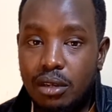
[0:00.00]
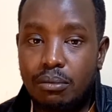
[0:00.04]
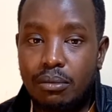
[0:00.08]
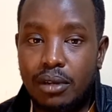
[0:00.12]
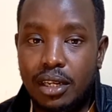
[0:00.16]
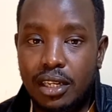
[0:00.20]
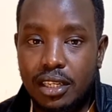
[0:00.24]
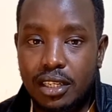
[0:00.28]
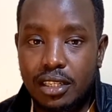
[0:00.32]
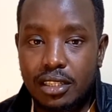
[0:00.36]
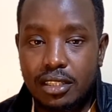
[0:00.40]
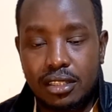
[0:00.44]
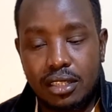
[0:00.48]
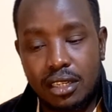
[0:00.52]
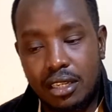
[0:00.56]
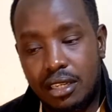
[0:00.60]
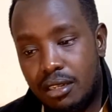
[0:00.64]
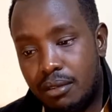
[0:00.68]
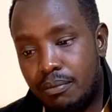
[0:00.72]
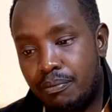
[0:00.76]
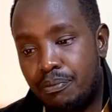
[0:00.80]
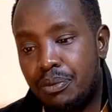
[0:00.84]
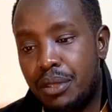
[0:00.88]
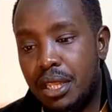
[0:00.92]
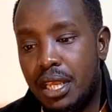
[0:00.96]
market,
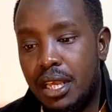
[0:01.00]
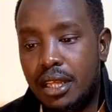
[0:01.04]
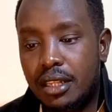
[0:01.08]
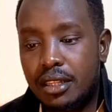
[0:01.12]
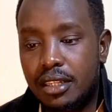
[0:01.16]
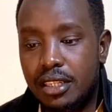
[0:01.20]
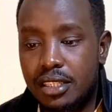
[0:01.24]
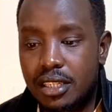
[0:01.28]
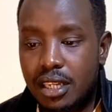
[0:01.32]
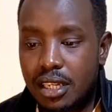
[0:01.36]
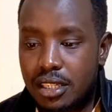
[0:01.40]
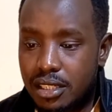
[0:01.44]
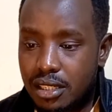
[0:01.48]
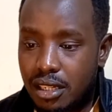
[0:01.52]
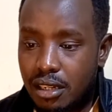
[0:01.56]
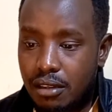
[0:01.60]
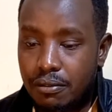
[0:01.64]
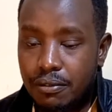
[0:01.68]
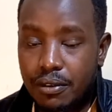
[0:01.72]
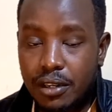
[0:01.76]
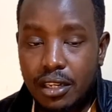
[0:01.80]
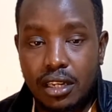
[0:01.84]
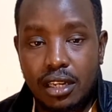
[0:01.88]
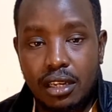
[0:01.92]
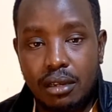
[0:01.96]
and this Hustler
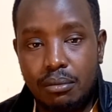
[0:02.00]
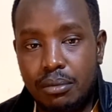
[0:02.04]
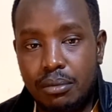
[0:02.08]
Fund, I